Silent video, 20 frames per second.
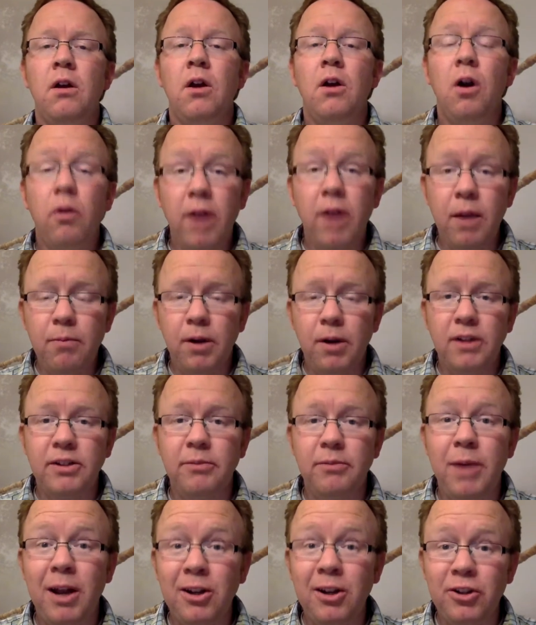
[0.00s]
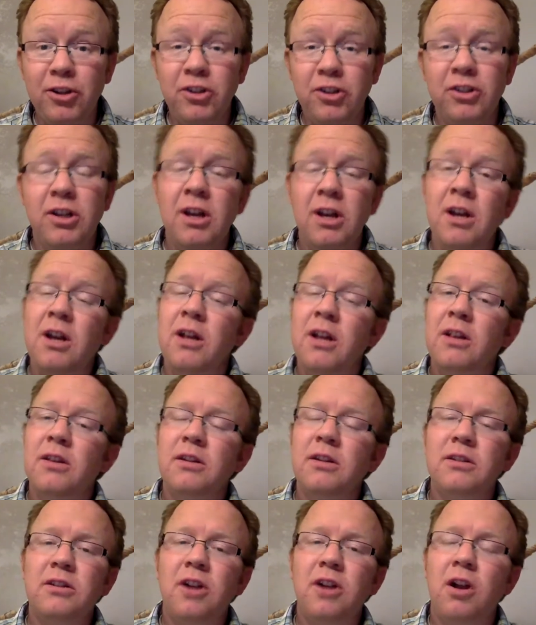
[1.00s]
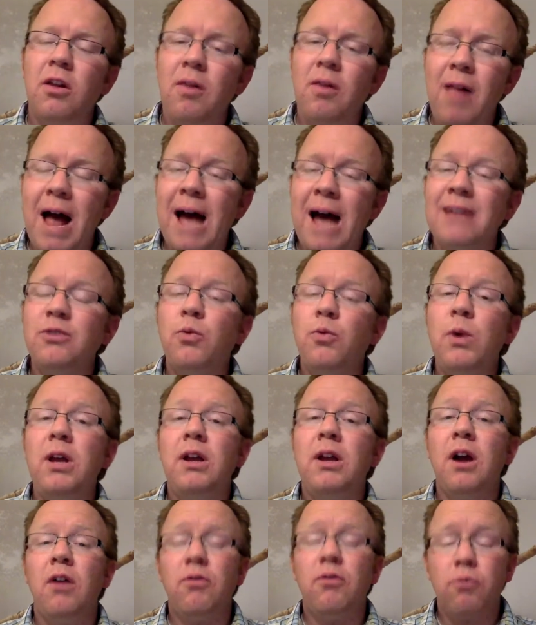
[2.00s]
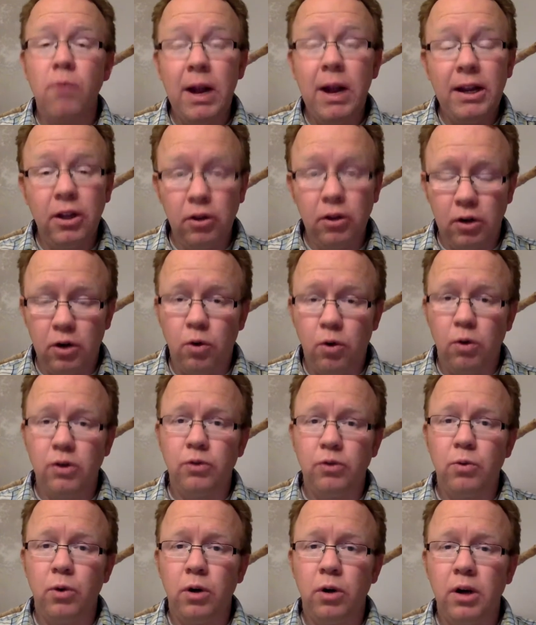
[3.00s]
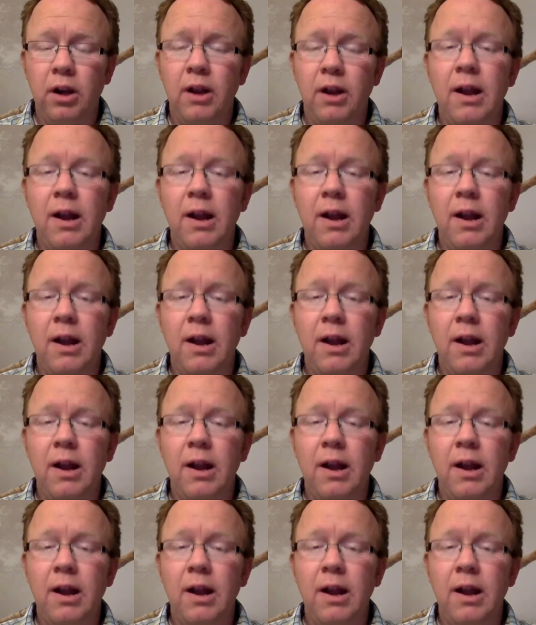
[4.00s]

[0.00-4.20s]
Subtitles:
Okay, project managers, this is our last week of regular coursework.